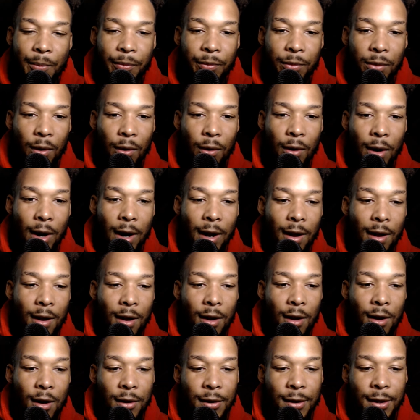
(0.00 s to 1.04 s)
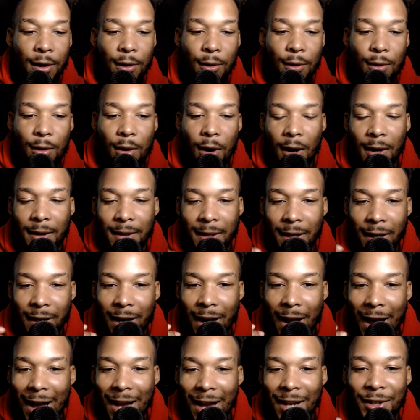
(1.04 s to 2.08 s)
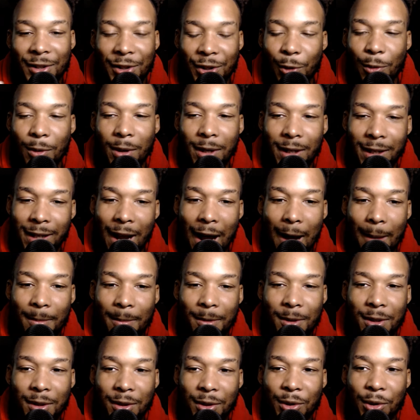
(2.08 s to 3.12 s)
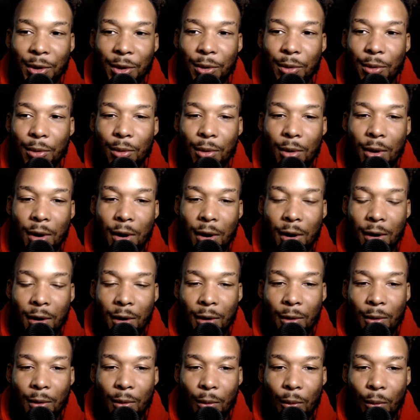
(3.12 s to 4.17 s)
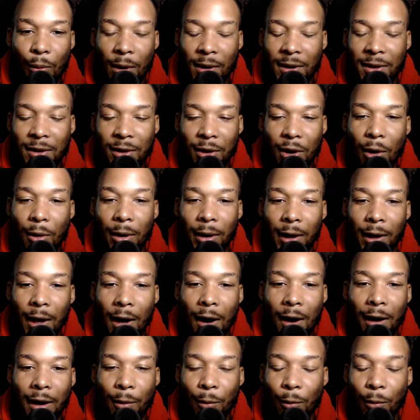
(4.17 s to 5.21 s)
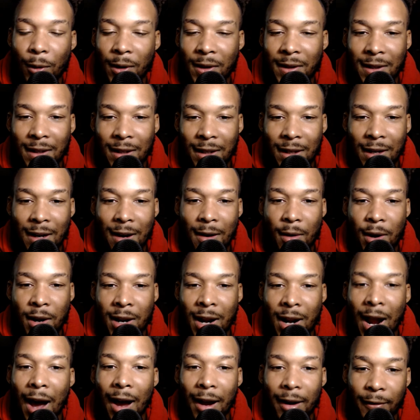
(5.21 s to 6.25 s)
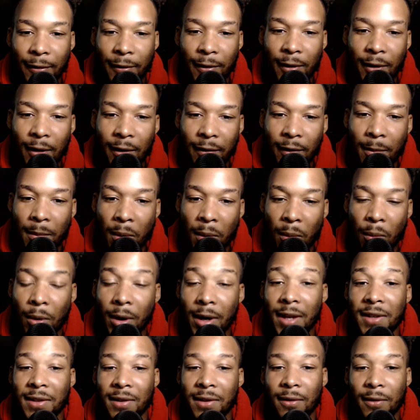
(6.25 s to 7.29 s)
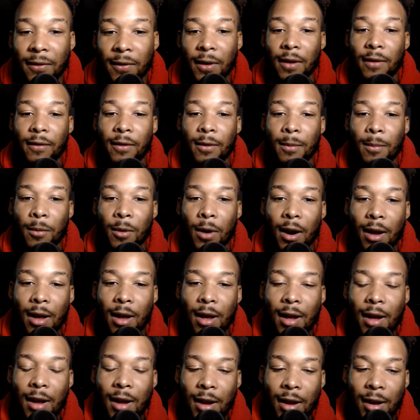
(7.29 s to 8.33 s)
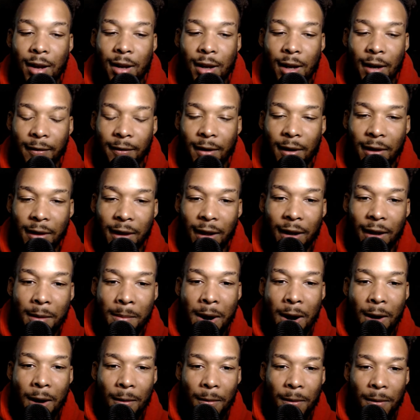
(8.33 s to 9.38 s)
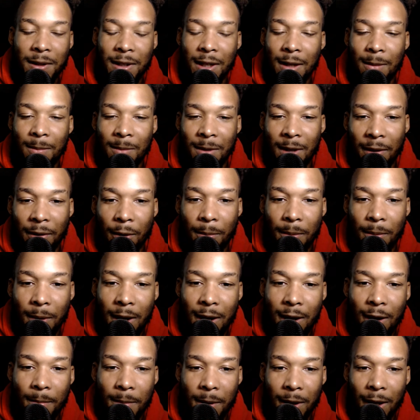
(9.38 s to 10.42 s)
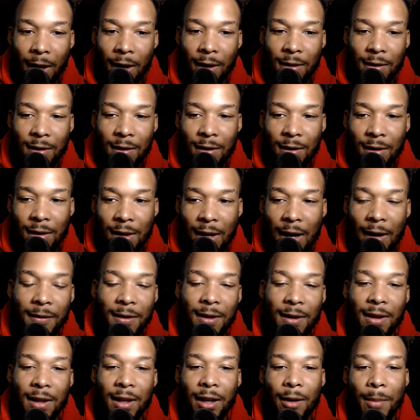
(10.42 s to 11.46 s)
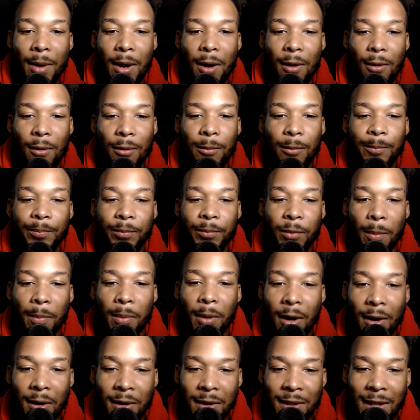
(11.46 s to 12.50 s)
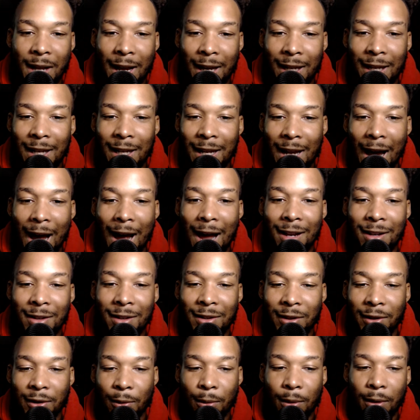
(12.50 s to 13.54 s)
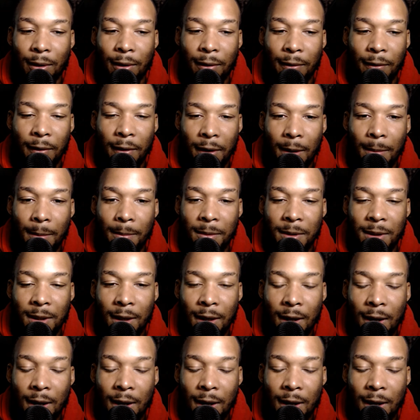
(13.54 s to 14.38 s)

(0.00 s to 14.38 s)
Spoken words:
right? So Arteta has to adapt to what's going on and what's not in front of him and what is in front of him, right? You have to think about the teams that they're playing up against. You have to think about the players that he has in order for them to